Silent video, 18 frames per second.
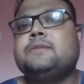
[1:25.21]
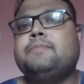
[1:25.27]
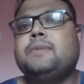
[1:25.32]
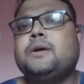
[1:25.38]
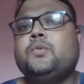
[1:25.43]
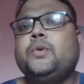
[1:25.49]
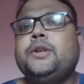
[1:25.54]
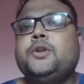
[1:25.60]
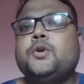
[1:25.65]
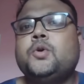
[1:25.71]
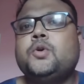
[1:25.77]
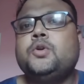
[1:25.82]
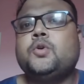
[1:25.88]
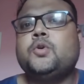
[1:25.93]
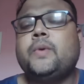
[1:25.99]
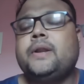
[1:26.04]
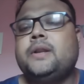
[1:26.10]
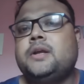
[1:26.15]
but we don't
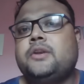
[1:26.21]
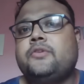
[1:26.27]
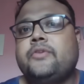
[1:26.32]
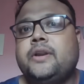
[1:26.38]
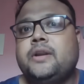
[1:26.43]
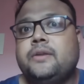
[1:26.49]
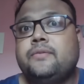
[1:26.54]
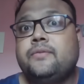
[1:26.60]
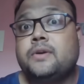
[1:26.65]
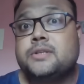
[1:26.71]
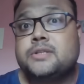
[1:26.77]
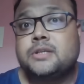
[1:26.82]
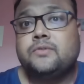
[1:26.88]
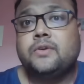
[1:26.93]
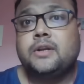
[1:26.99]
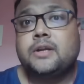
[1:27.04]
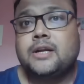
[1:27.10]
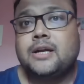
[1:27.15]
know when the trend reversal
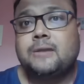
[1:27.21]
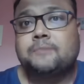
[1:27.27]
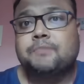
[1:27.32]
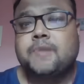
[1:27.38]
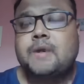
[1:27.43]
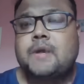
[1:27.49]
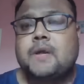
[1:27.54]
will come.